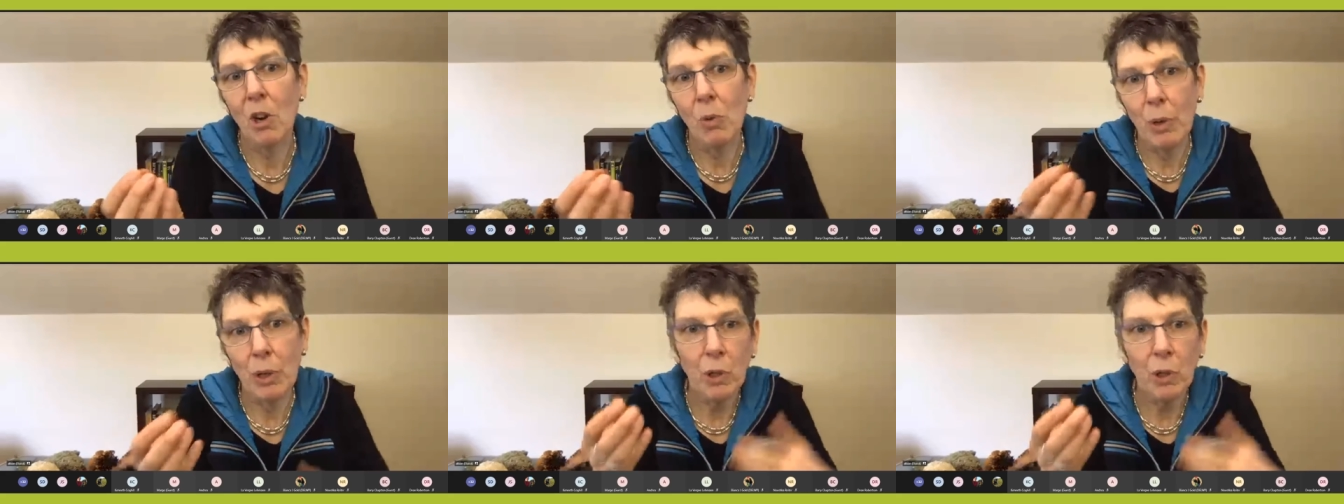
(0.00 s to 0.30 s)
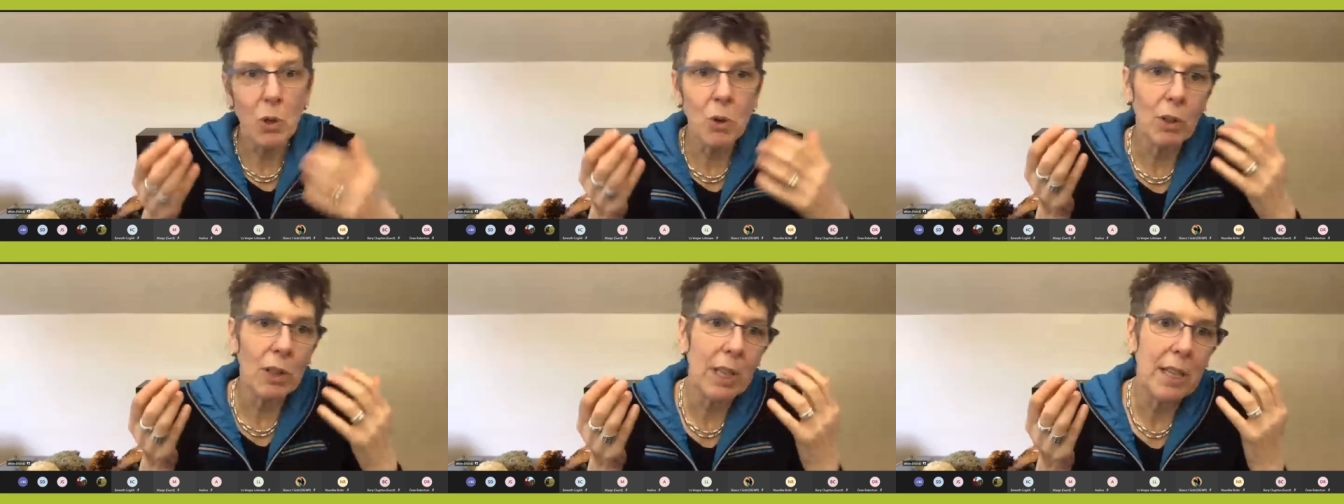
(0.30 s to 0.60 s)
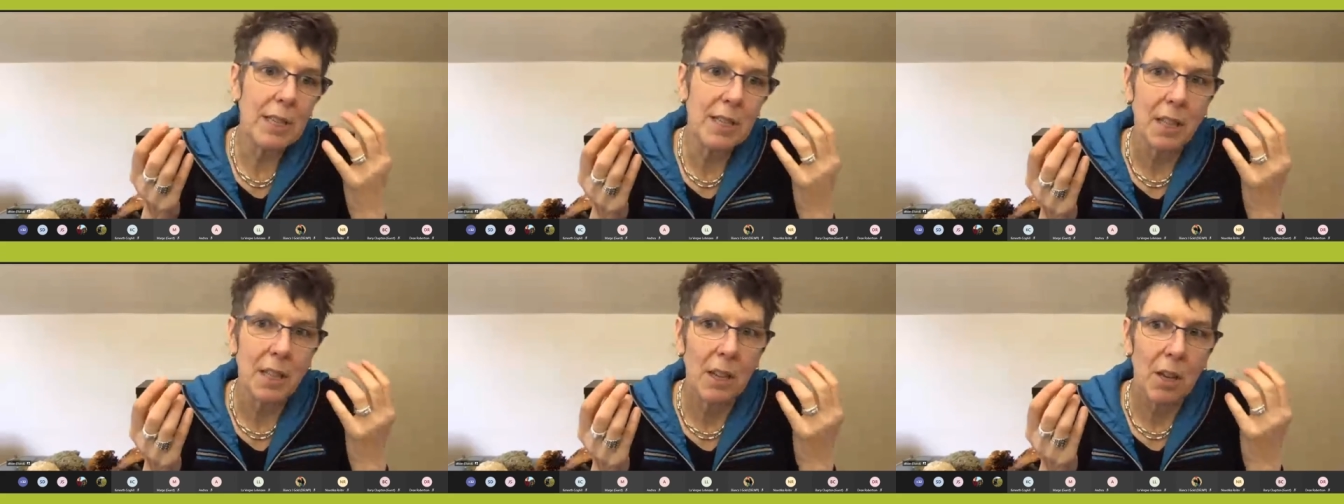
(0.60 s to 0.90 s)
We call
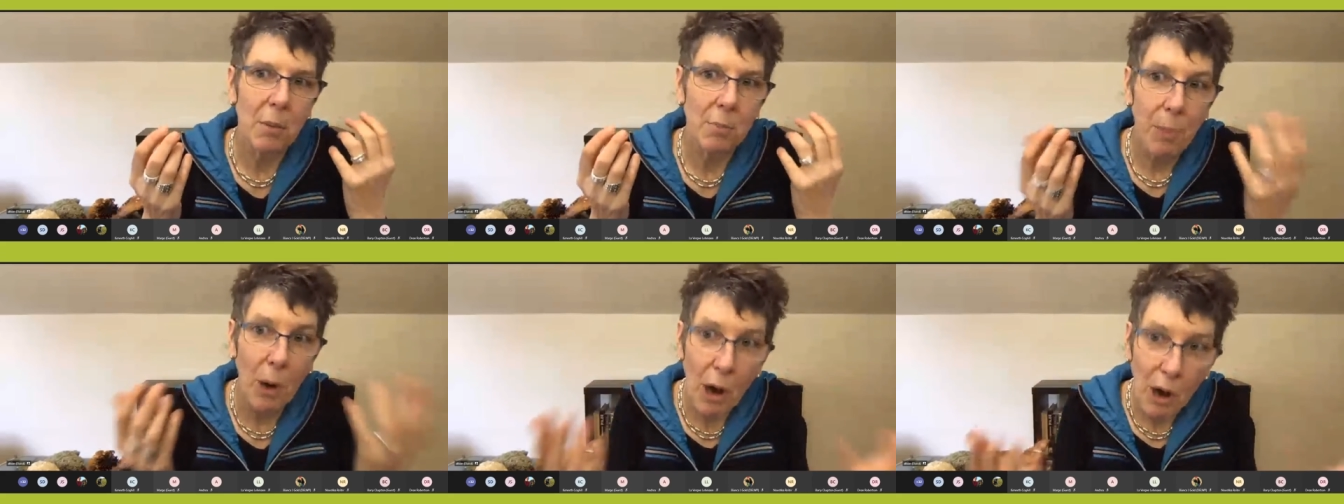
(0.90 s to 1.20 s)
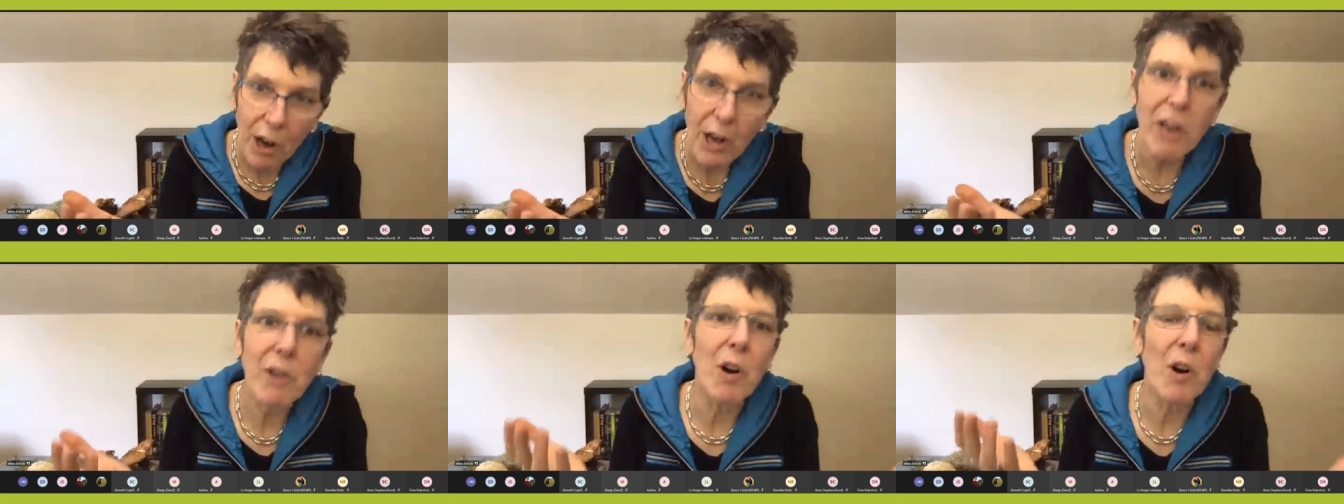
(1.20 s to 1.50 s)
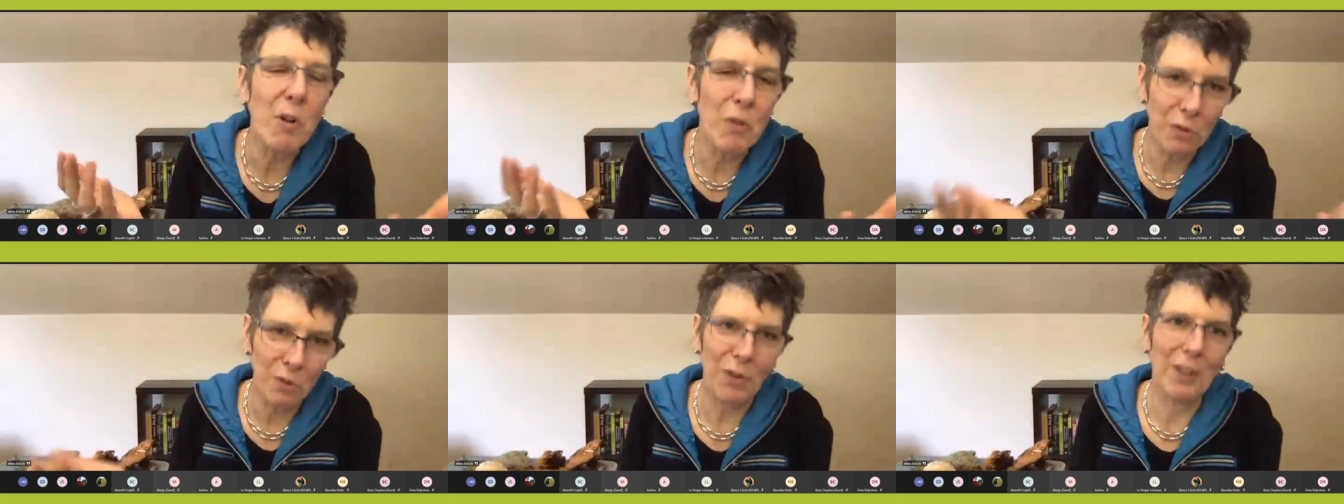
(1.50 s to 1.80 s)
these
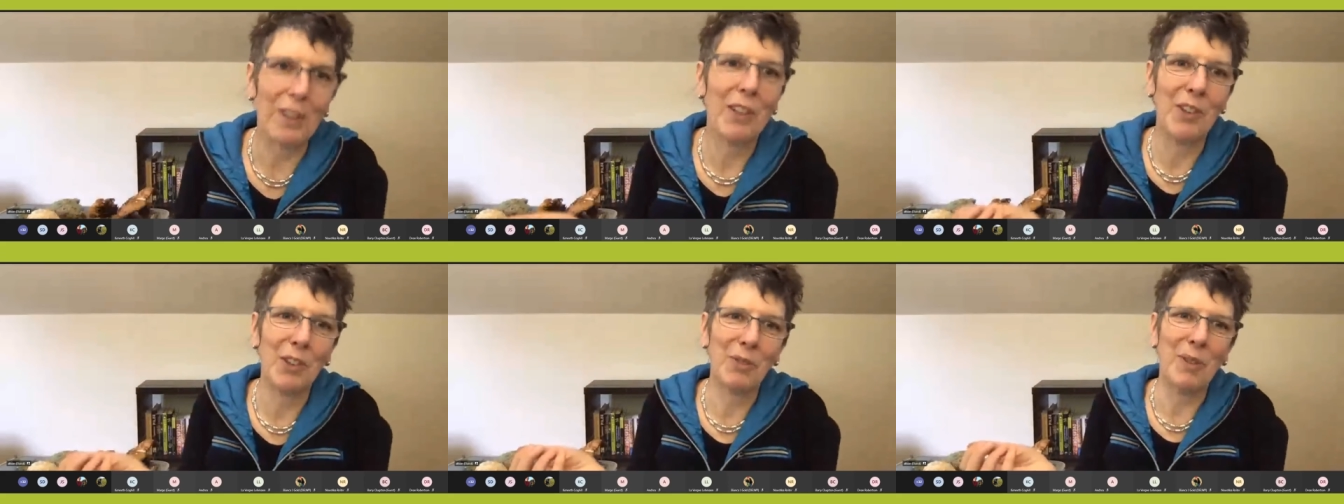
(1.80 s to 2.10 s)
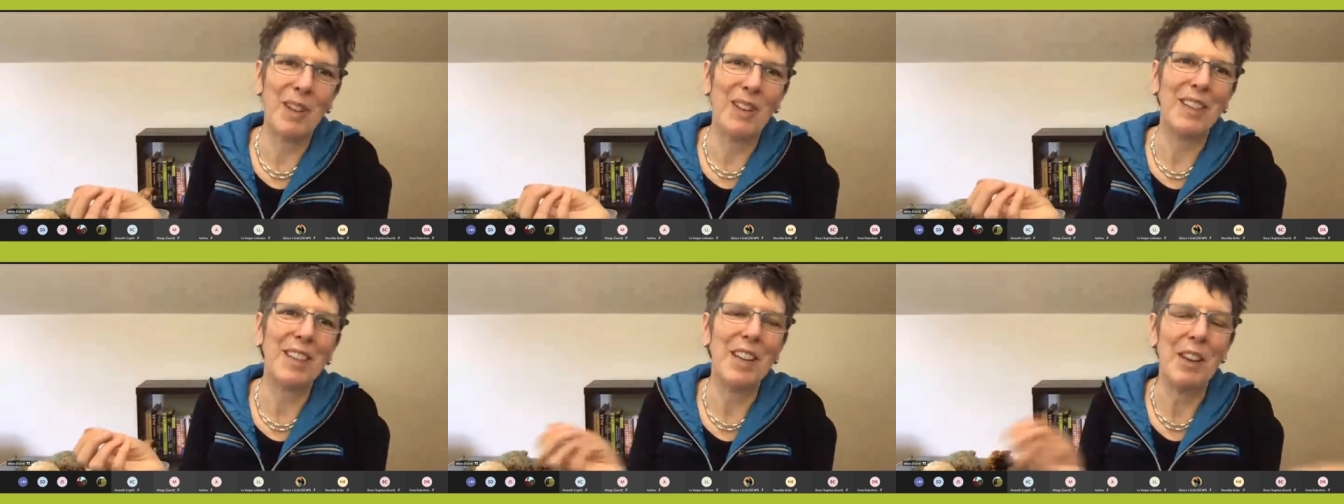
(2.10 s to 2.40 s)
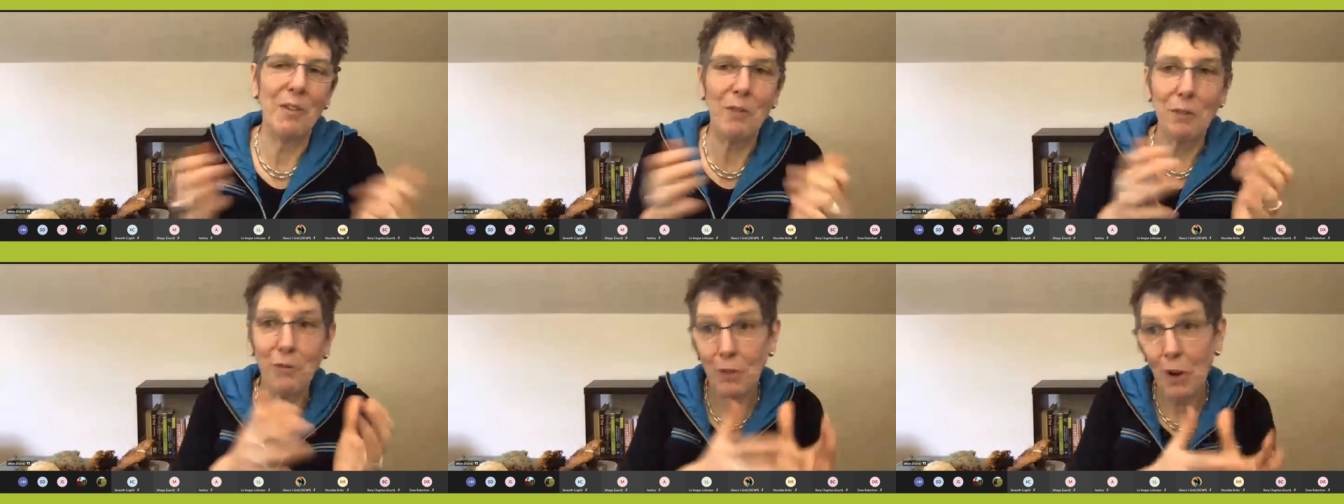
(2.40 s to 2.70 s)
pyrophilous
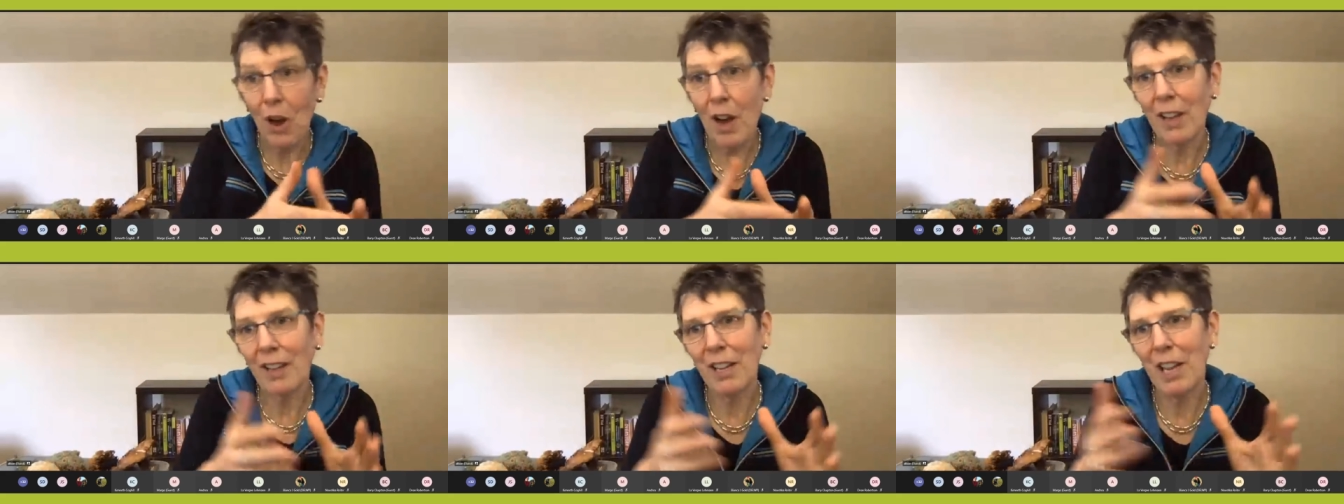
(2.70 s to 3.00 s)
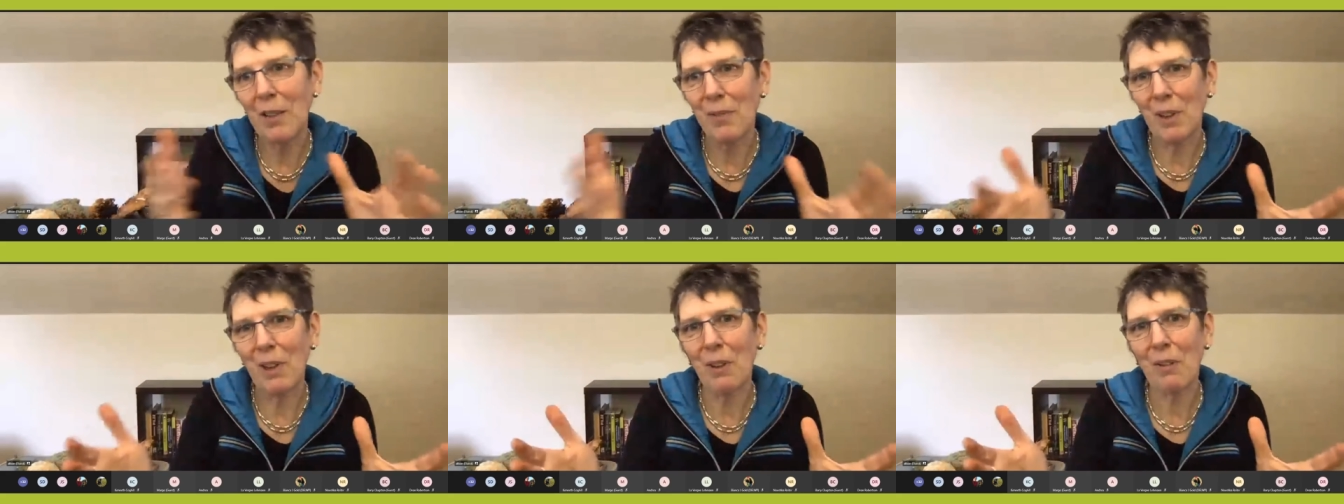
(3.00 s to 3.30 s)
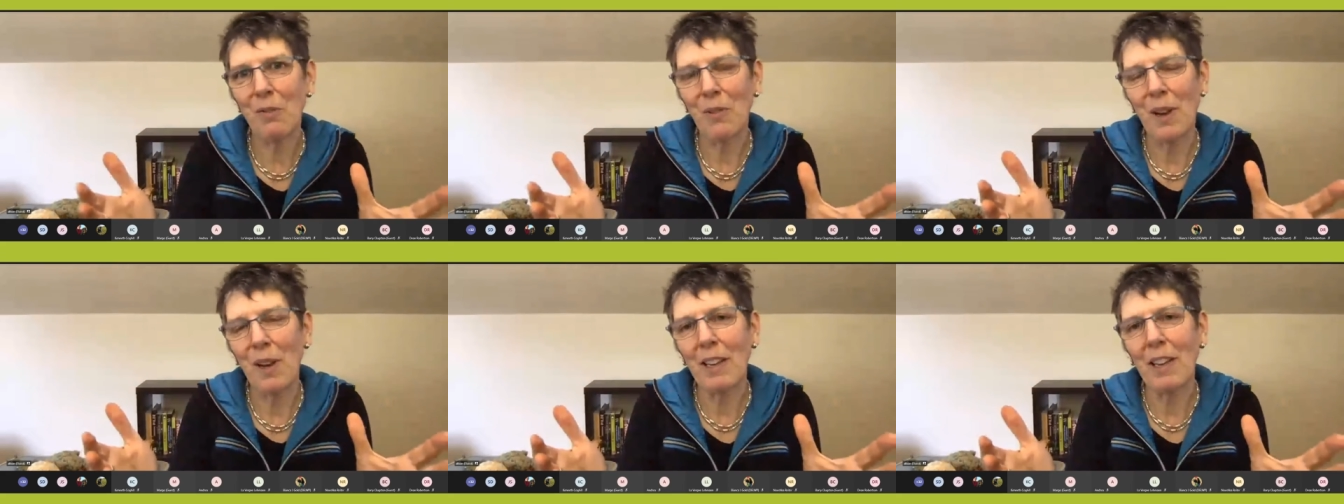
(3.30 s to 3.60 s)
fungi, fire loving
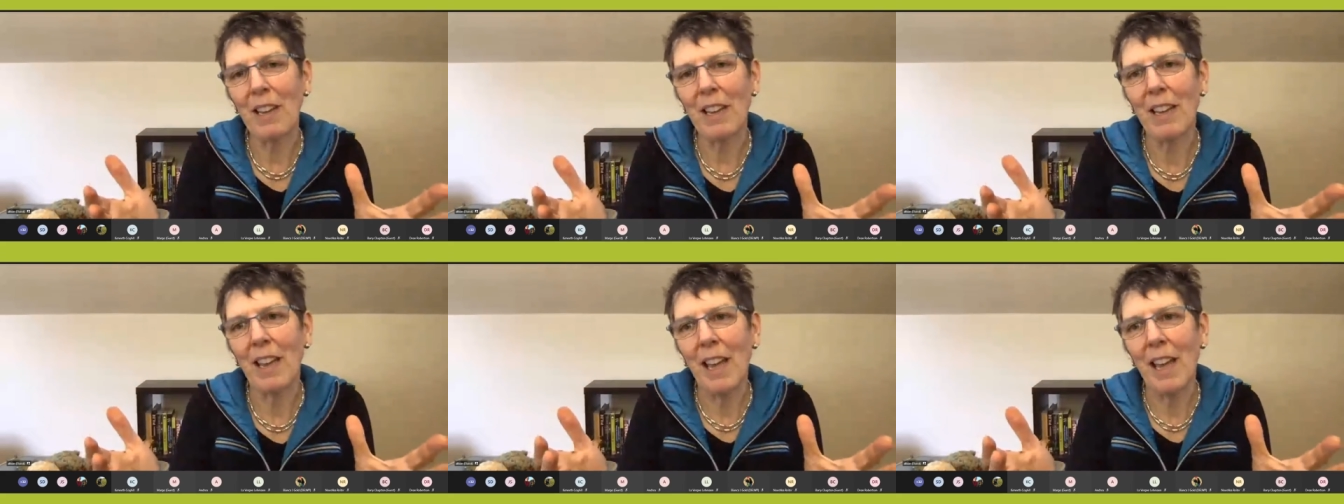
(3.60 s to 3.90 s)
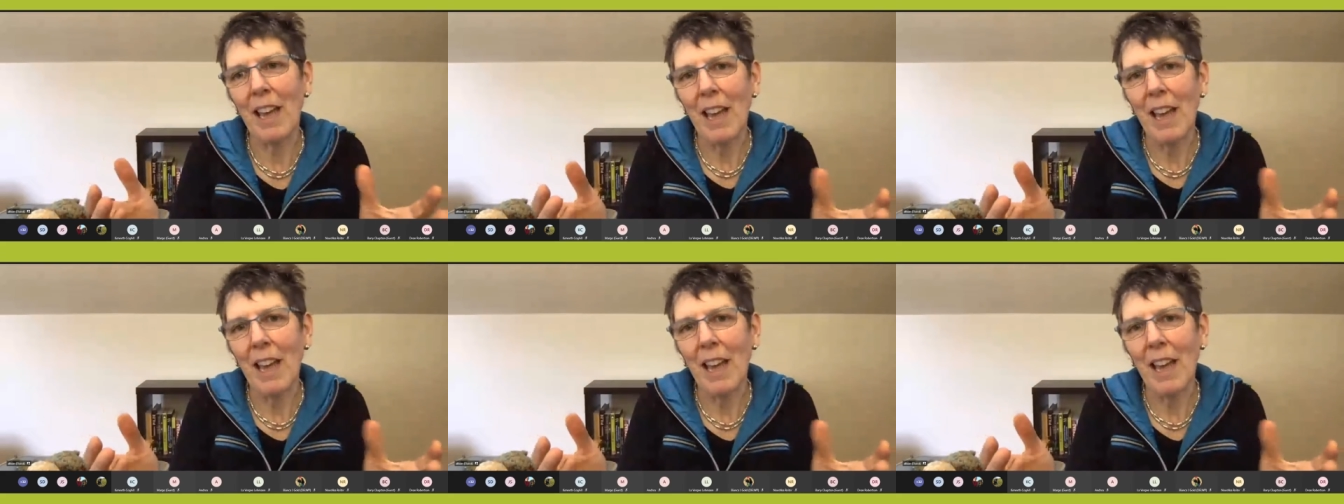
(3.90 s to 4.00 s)
fungi.